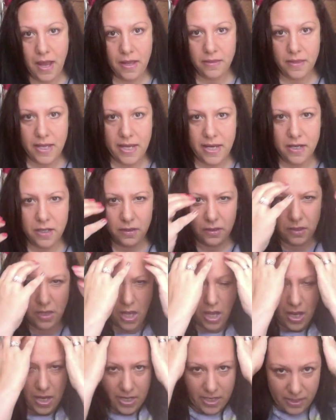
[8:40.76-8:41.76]
like
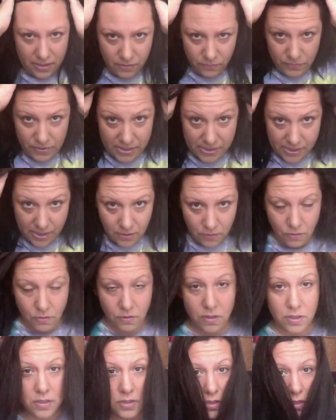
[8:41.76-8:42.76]
line. What is that
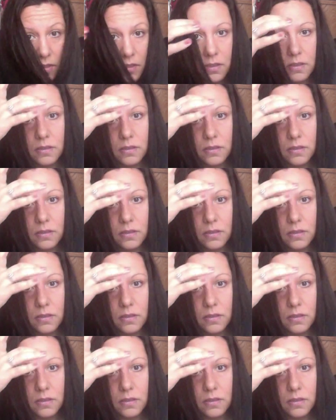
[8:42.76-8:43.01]
called?